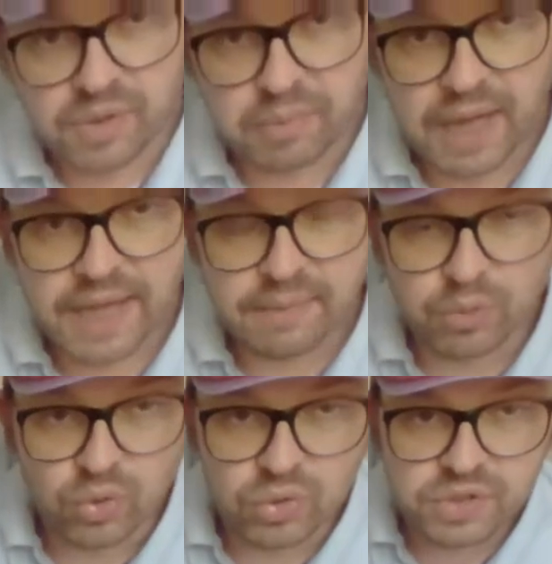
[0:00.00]
Playing
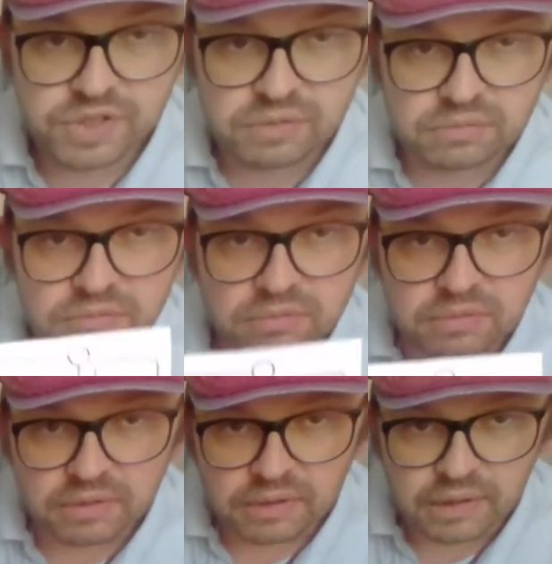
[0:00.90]
board
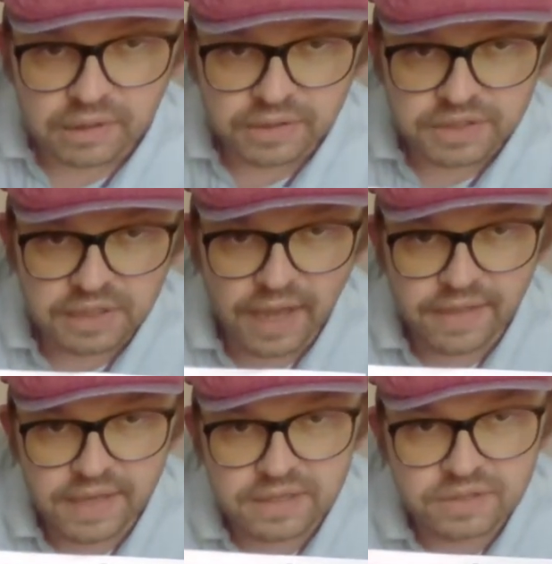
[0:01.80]
looks like
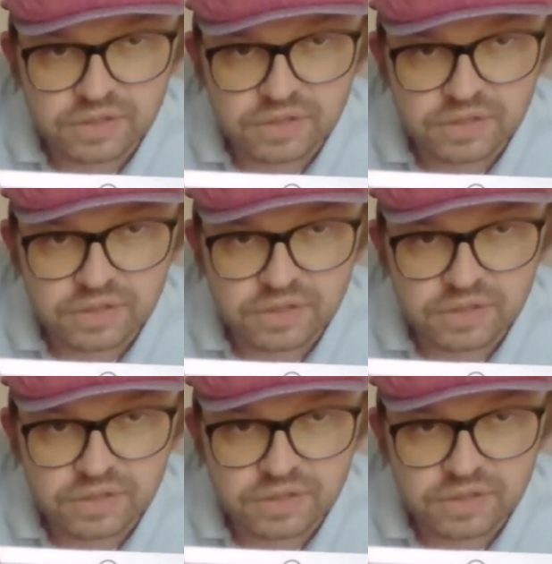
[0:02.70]
this.